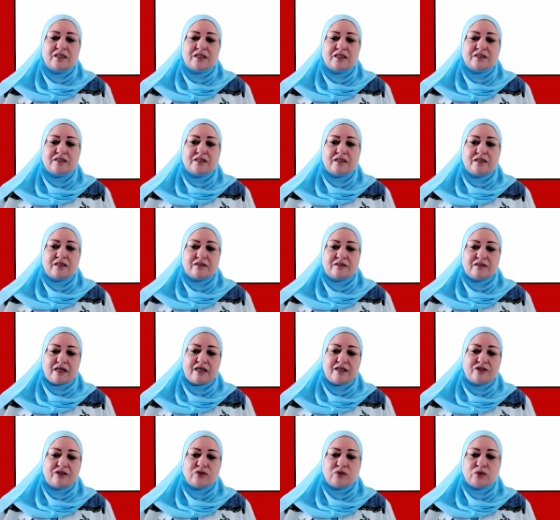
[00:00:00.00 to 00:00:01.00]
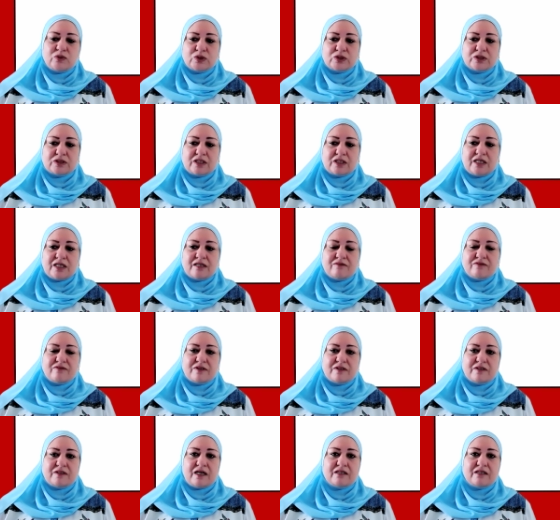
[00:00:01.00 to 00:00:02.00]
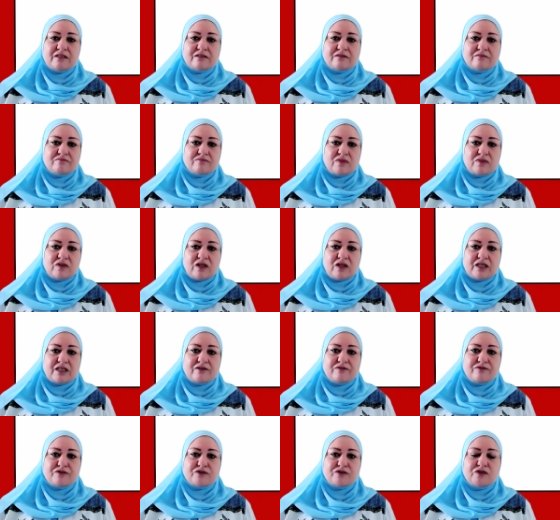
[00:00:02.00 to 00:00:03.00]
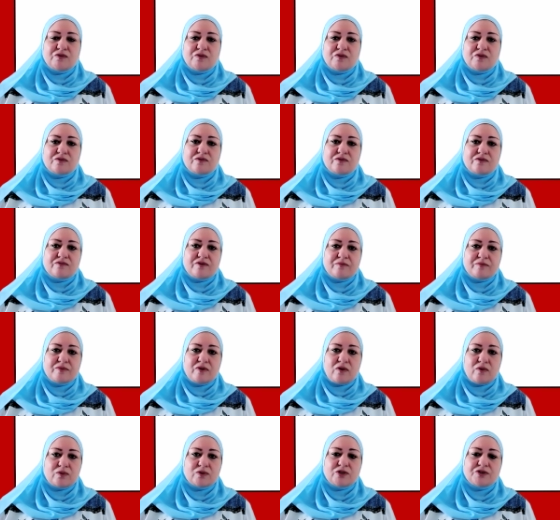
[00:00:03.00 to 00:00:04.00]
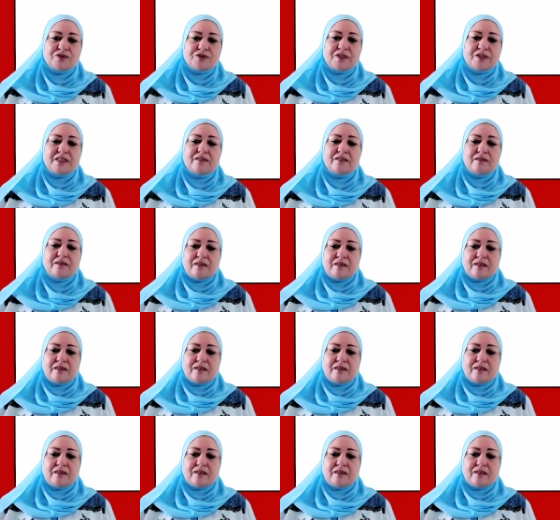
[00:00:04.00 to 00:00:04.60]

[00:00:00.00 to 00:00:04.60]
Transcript: An acorn is kind of a nut-like fruit from the oak tree.